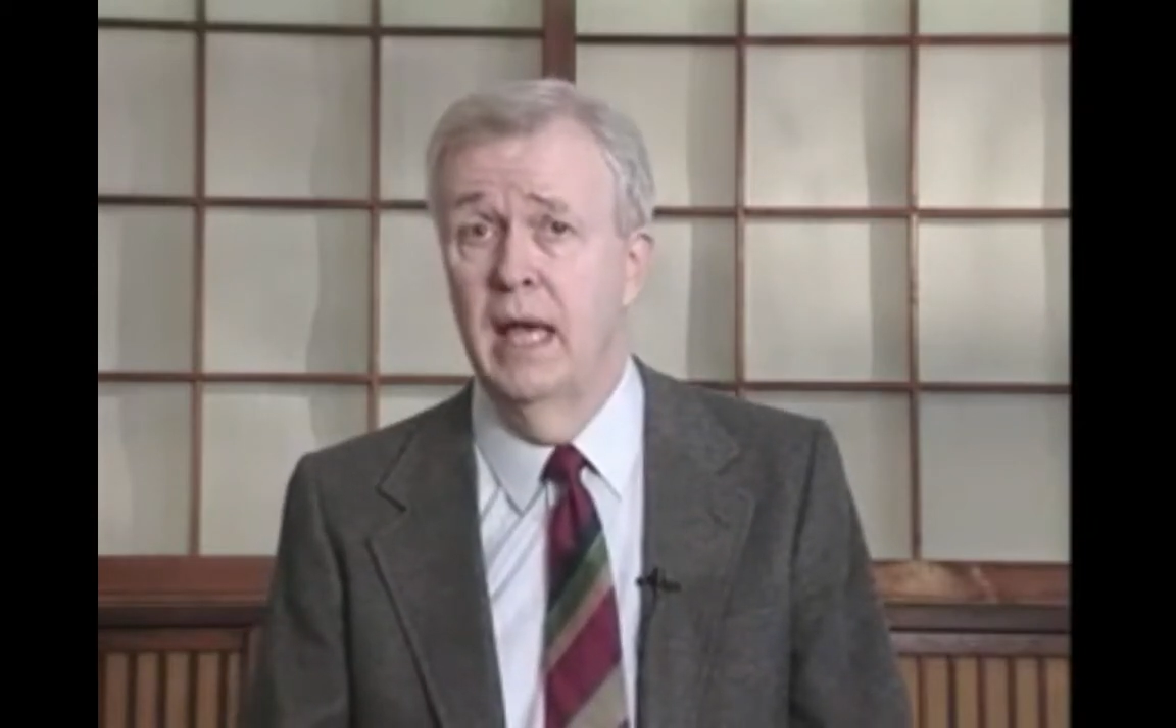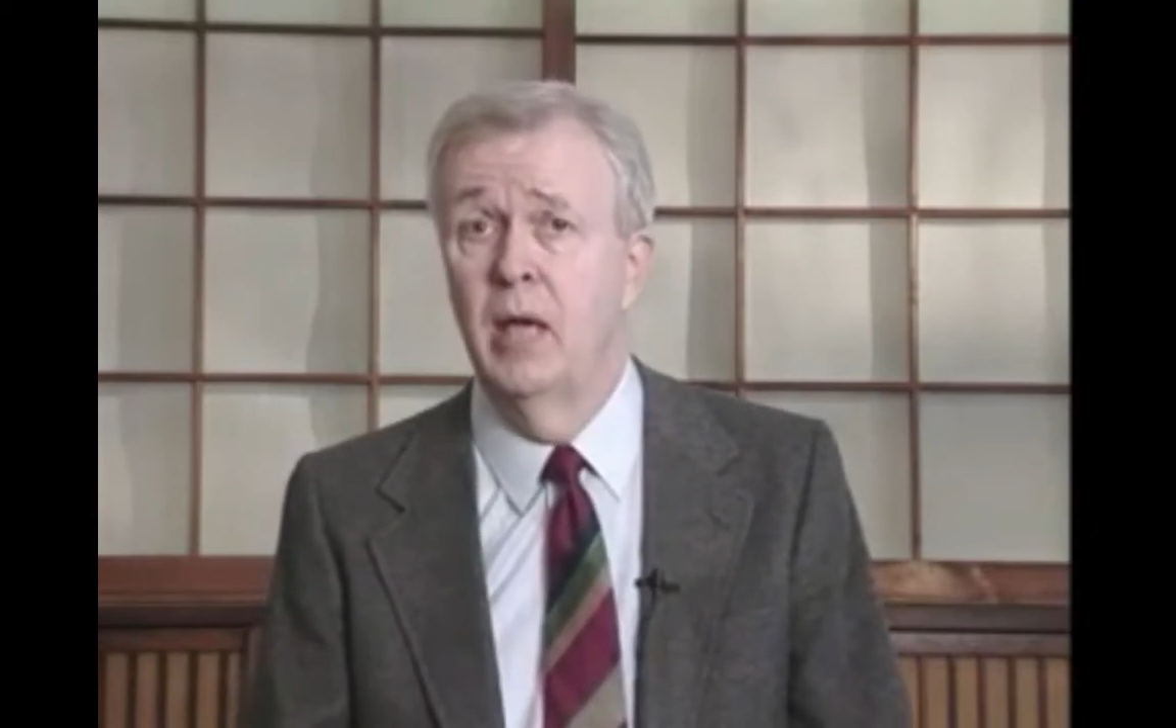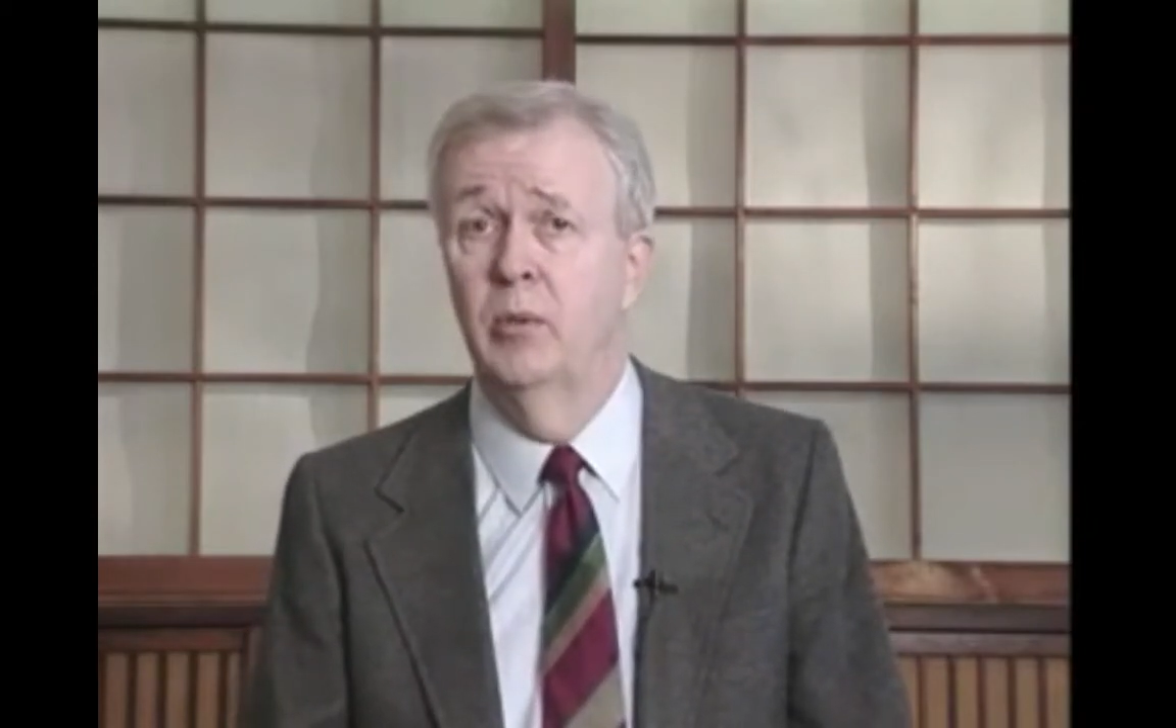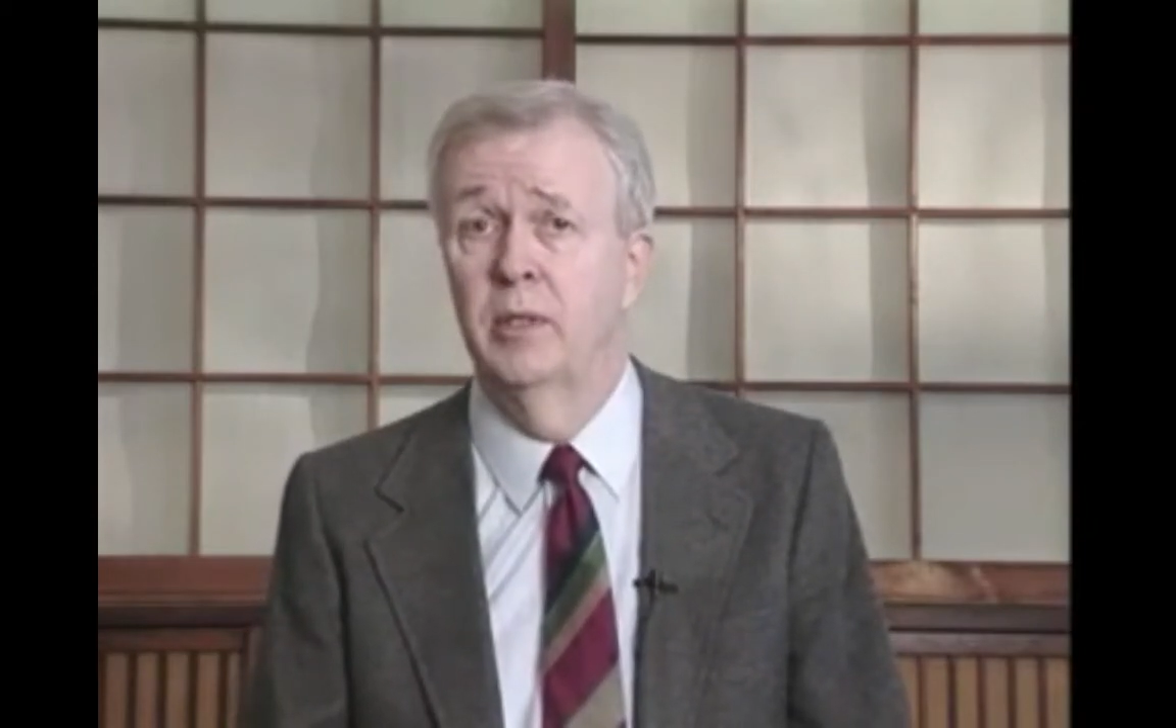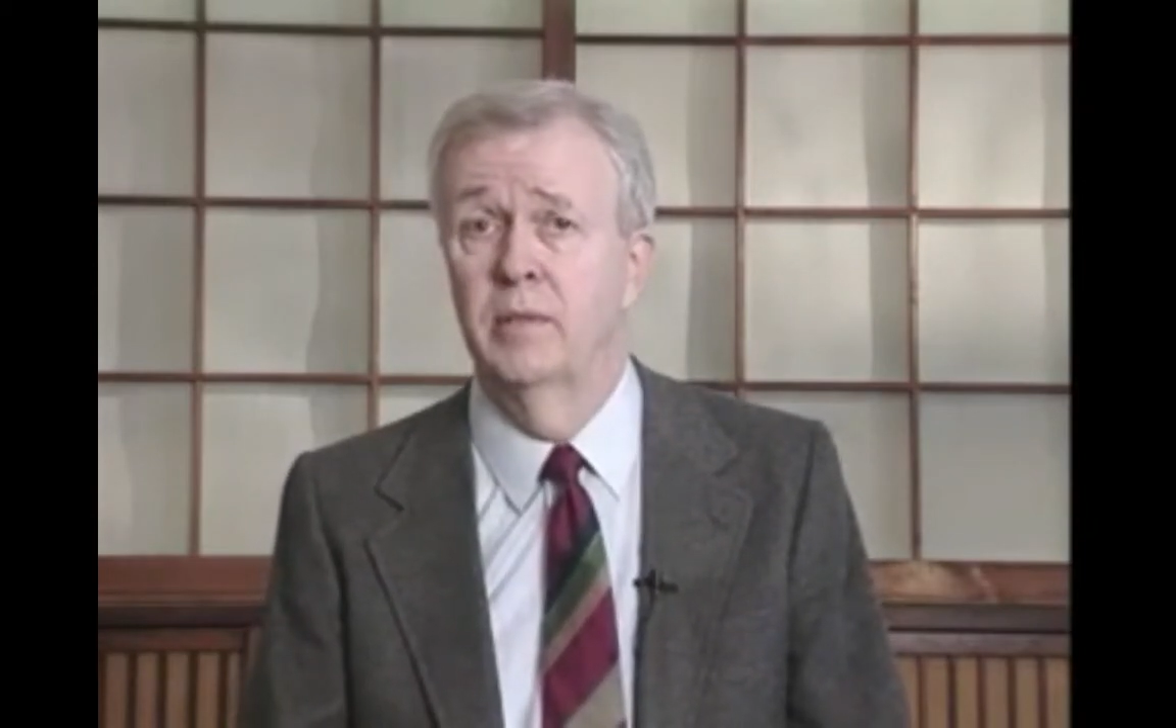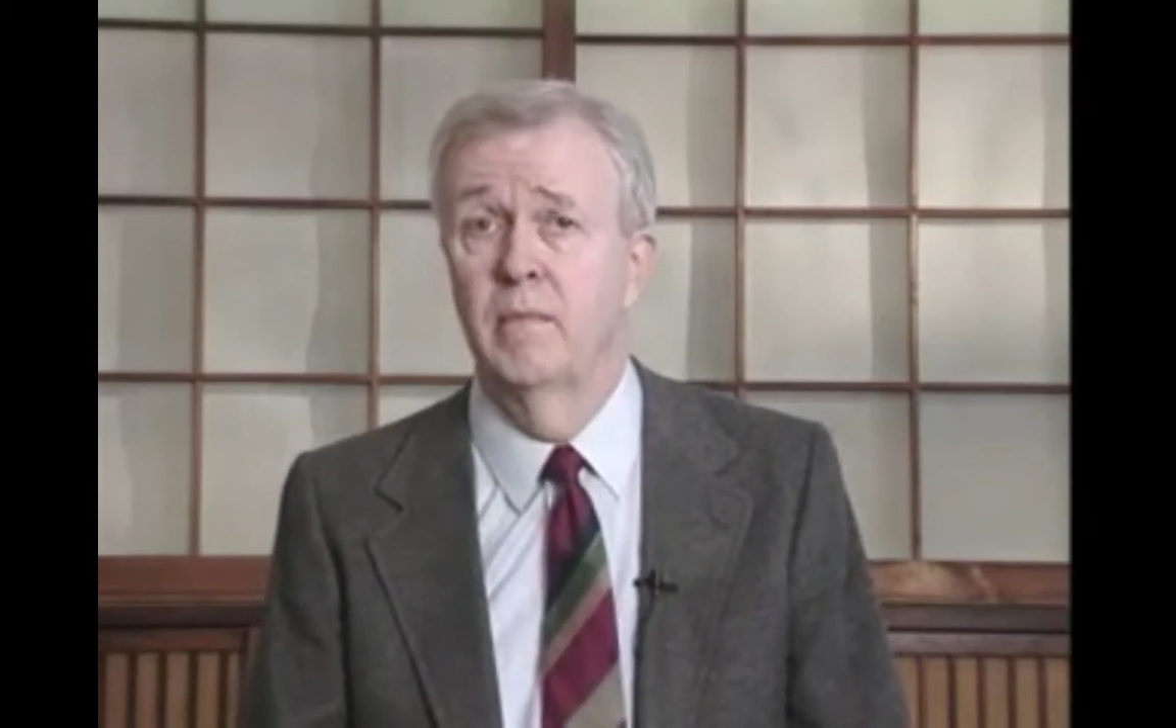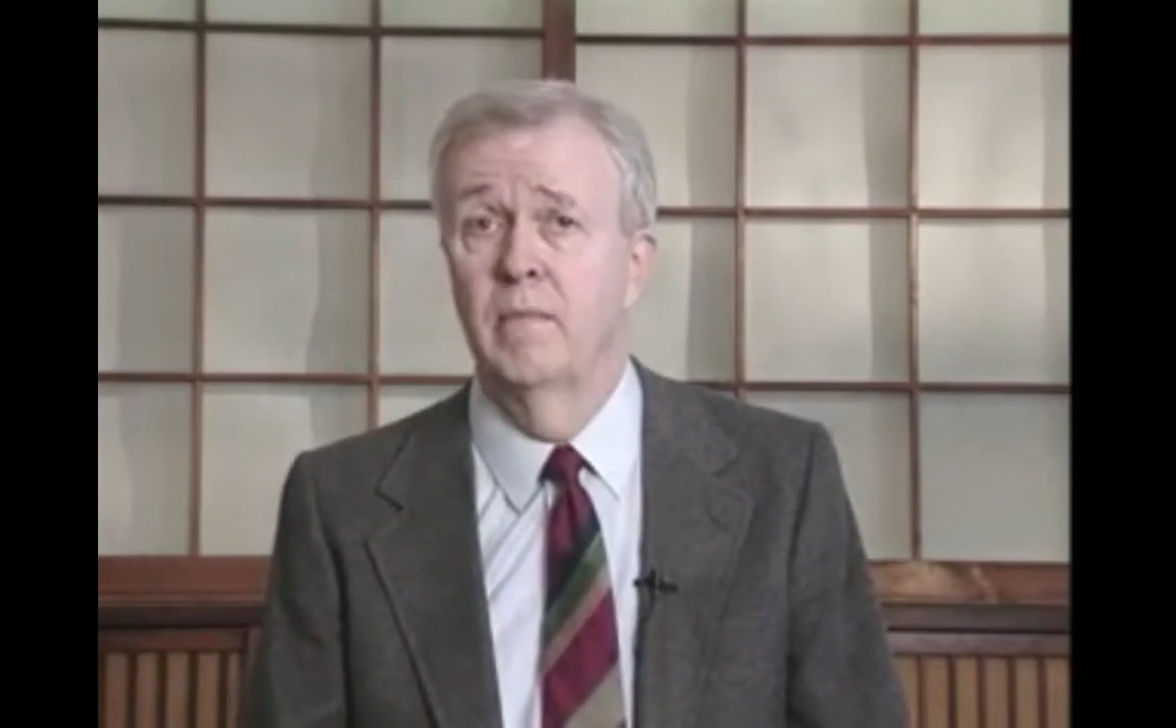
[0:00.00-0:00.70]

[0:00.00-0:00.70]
language.